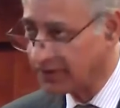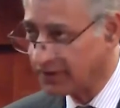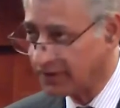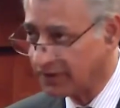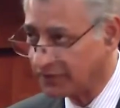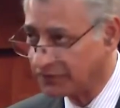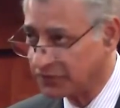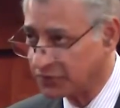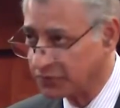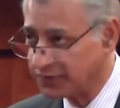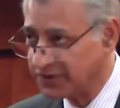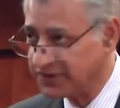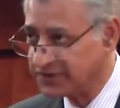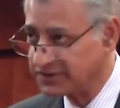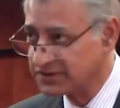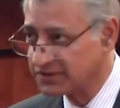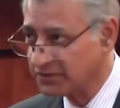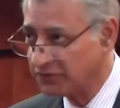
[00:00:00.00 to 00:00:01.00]
of
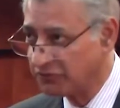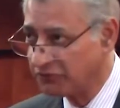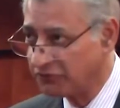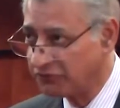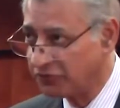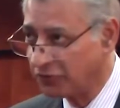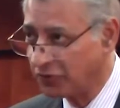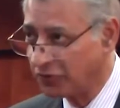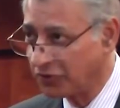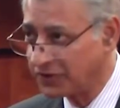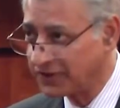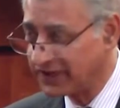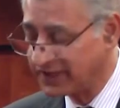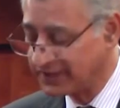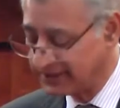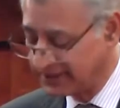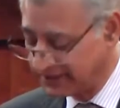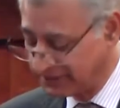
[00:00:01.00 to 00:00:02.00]
rupees
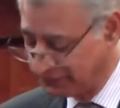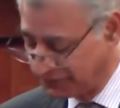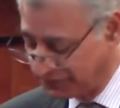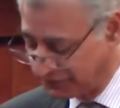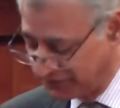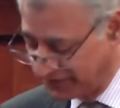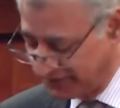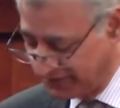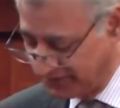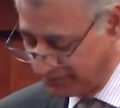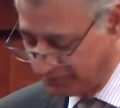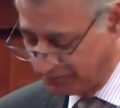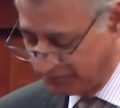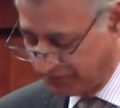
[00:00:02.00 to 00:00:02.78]
450